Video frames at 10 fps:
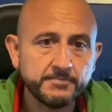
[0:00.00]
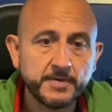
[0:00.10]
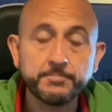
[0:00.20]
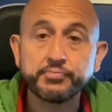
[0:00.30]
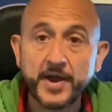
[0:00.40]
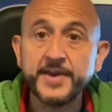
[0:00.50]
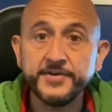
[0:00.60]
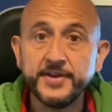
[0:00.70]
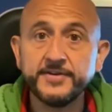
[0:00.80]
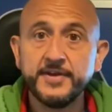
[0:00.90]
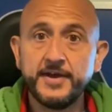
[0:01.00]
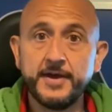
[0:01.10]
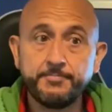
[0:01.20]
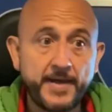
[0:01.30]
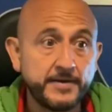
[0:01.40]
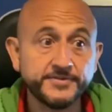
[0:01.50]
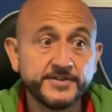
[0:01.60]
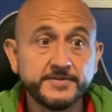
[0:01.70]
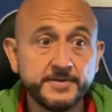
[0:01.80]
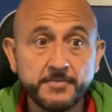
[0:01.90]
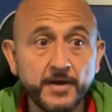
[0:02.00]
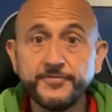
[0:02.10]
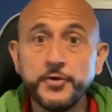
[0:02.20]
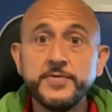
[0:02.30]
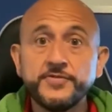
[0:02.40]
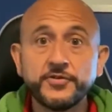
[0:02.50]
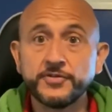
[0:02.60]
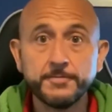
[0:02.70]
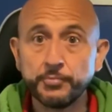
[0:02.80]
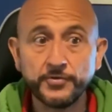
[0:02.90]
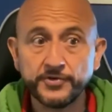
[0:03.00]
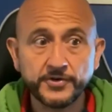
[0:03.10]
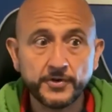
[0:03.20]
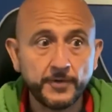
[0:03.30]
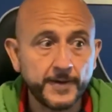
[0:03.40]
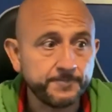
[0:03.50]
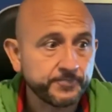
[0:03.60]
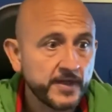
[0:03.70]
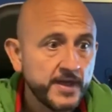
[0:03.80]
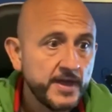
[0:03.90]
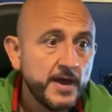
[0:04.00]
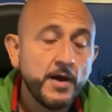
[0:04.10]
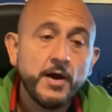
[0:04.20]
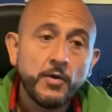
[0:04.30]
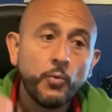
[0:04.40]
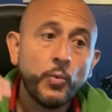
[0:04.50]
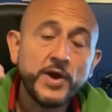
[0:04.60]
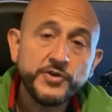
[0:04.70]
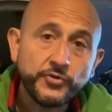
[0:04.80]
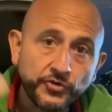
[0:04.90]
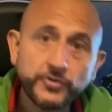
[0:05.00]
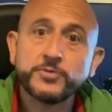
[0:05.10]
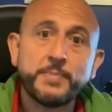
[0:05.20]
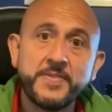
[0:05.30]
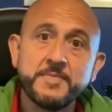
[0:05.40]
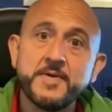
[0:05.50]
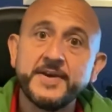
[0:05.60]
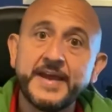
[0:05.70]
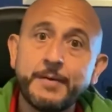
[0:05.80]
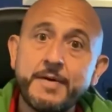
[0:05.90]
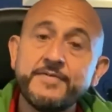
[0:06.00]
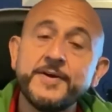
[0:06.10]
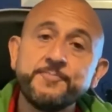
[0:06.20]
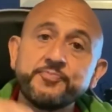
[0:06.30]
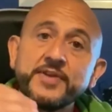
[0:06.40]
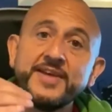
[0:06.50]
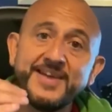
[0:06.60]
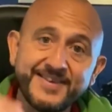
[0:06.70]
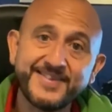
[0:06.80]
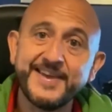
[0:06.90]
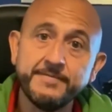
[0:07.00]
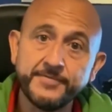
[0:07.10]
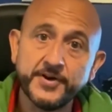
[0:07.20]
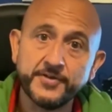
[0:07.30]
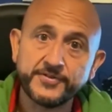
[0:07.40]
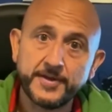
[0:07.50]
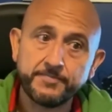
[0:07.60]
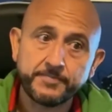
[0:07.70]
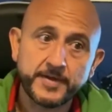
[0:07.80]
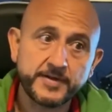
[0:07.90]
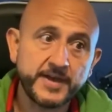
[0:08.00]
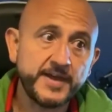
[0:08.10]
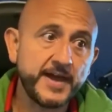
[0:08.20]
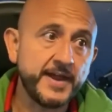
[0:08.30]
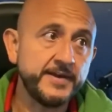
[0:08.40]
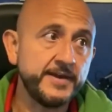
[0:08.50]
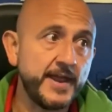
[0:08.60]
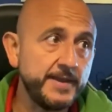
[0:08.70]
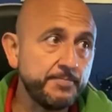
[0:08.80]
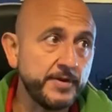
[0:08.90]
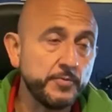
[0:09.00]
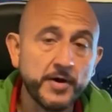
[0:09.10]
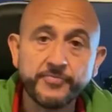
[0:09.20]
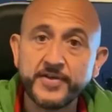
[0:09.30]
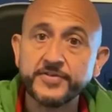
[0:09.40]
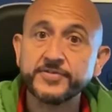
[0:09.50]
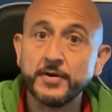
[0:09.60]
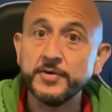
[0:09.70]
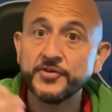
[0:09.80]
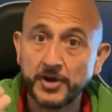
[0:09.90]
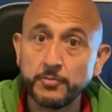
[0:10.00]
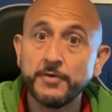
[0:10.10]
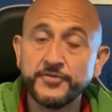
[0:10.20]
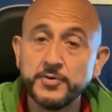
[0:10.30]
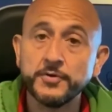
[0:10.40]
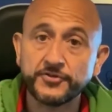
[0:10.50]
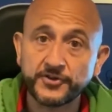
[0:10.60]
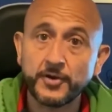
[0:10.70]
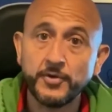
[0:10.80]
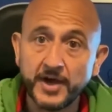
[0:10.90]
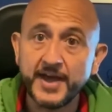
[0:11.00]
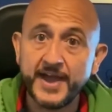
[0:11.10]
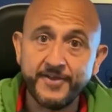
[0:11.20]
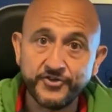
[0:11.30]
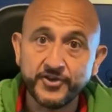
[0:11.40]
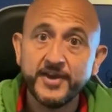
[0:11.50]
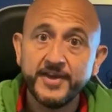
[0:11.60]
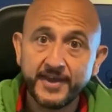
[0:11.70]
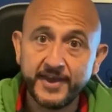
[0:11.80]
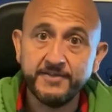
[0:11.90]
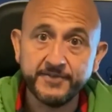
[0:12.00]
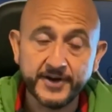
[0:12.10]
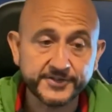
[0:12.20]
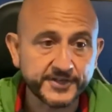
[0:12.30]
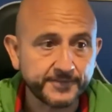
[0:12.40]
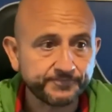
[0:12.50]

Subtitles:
branded panels. In my view, there's just no point in doing it. Where you should spend the money, however, is the inverter. Okay, and anybody worth their salt is going to offer you a Solar Edge inverter.